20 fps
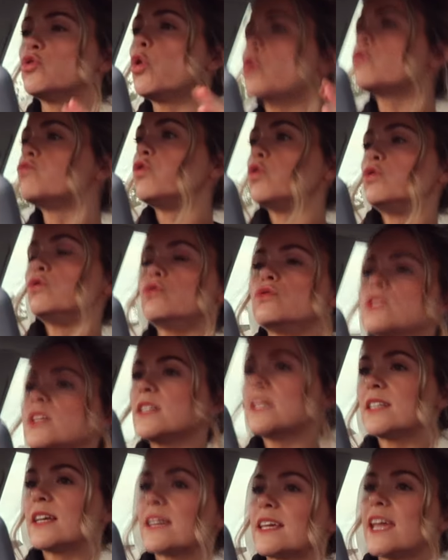no rules.
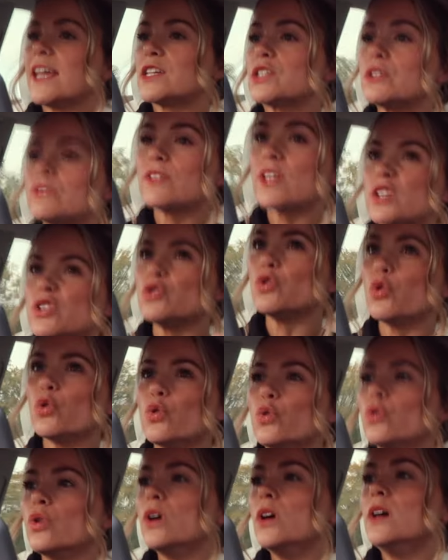It's a case of like,
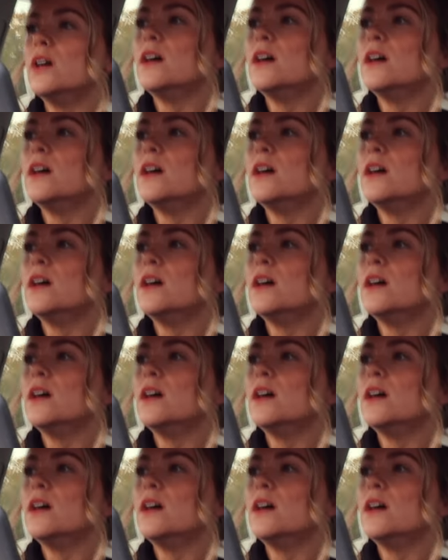you